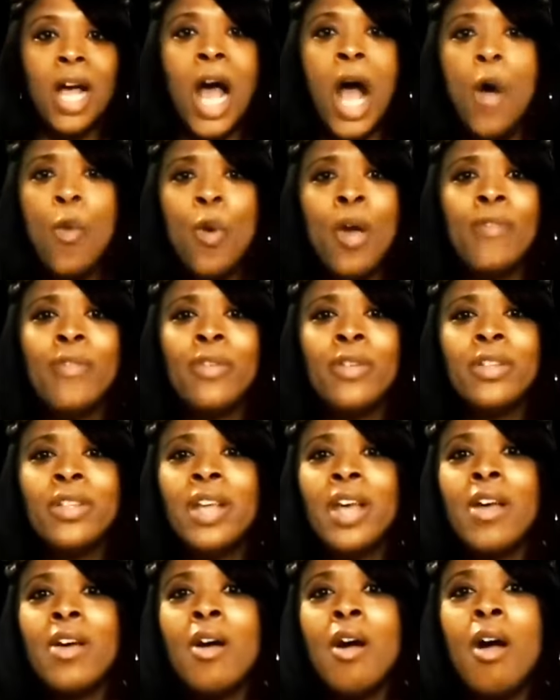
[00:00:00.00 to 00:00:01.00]
However,
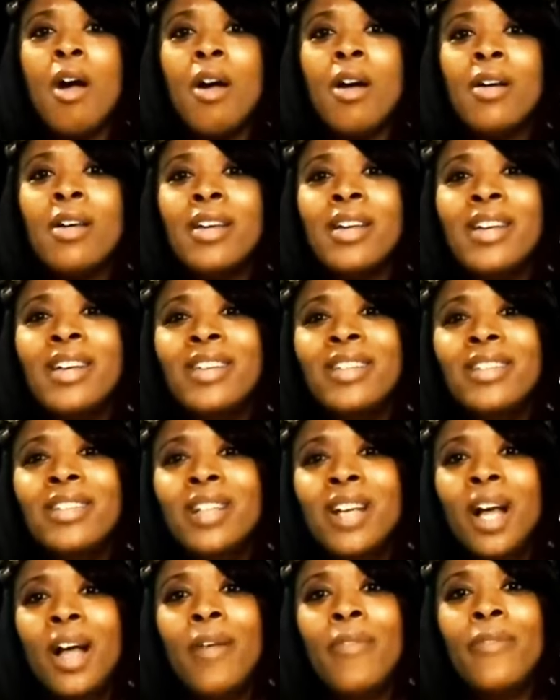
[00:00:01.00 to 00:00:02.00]
there are
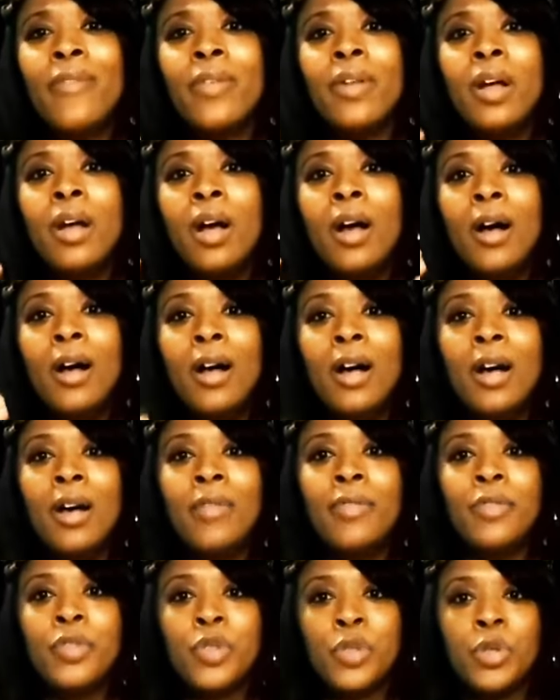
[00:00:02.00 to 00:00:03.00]
enough
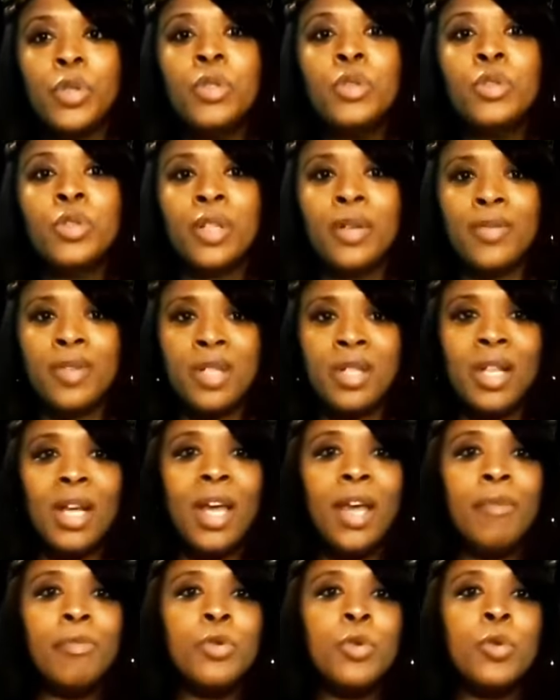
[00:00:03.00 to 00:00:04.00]
of children of
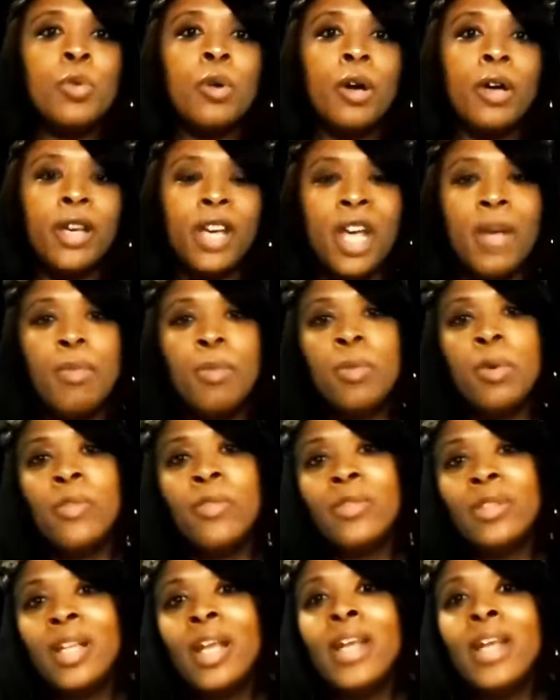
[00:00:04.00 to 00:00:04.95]
slaves who are capable of